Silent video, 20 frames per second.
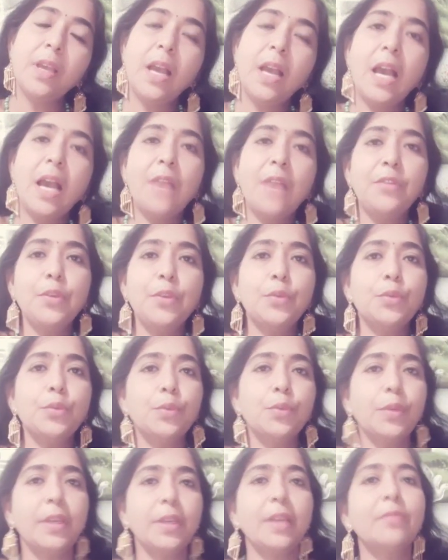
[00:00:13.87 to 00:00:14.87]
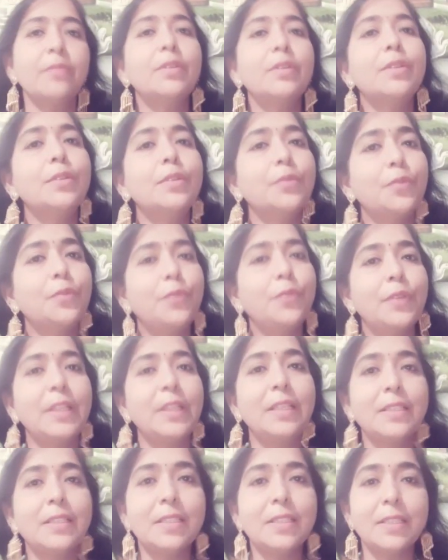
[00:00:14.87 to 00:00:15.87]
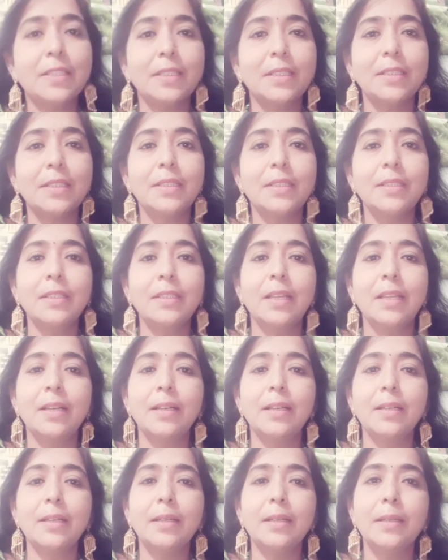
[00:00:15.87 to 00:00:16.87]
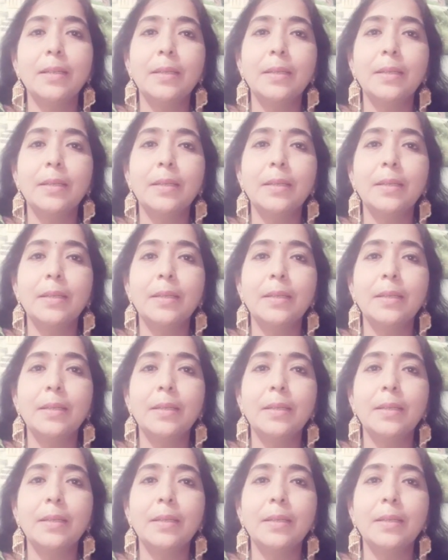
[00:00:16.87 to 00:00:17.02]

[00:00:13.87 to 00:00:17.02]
Have you ever felt the